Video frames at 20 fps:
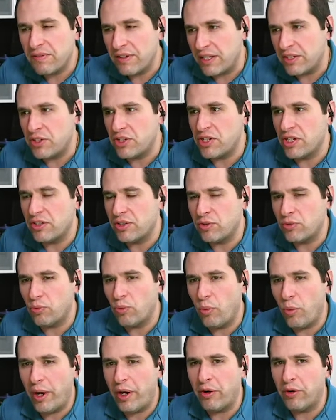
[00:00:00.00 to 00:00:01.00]
It's just
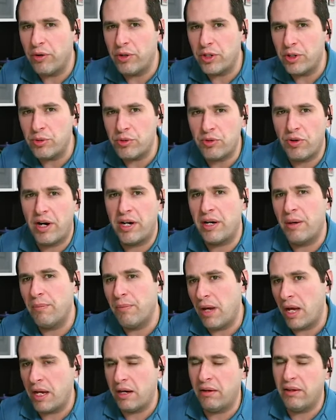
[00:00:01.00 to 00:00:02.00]
where you're trying to
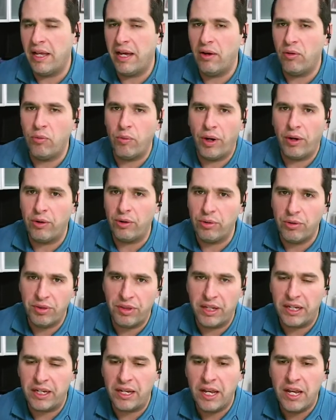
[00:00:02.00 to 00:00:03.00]
model out where you
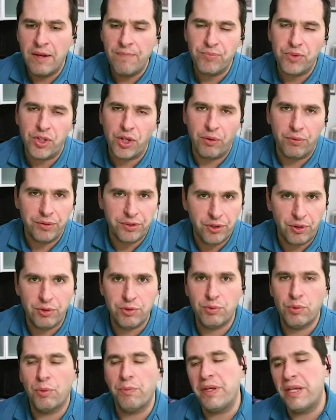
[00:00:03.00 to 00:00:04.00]
think your
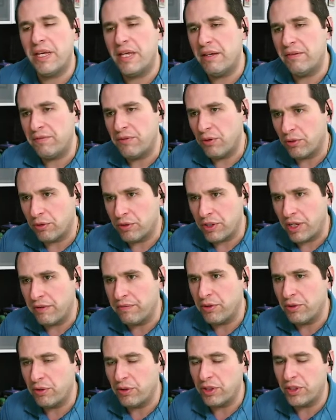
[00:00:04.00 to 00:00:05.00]
returns will be if you're
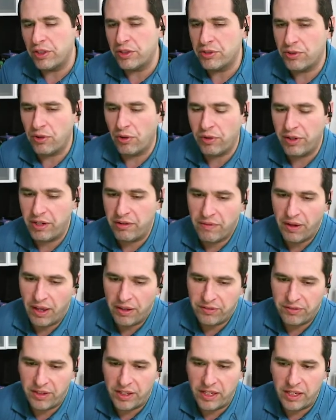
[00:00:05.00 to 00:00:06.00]
going to start
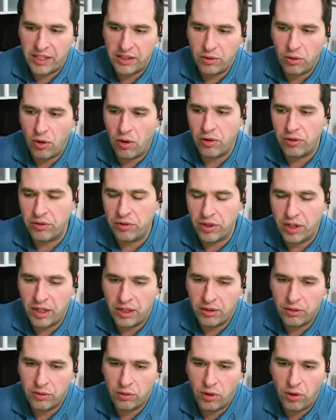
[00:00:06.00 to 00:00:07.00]
investing in
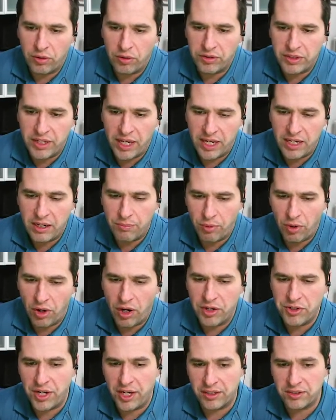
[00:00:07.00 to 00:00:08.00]
long dated
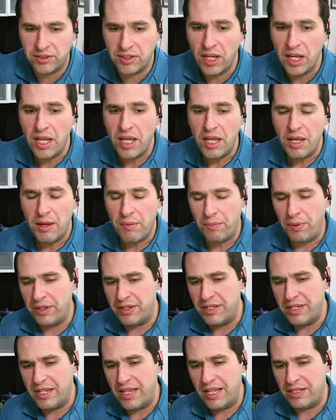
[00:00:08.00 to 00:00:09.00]
projects.
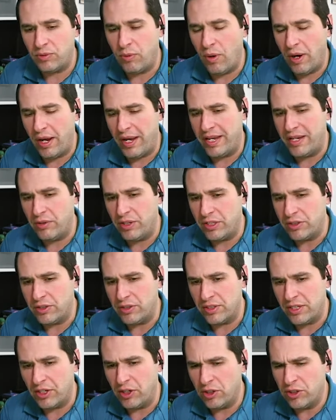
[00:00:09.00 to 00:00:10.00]
But that's why
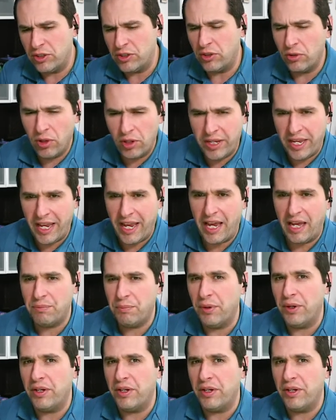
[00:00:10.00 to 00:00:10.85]
it's good to look at.